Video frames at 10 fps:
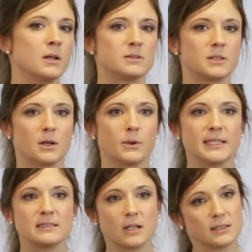So
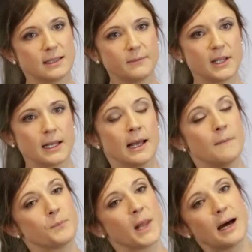it's not something,
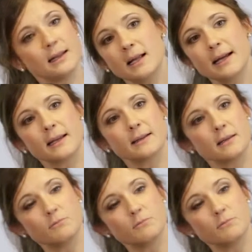unlike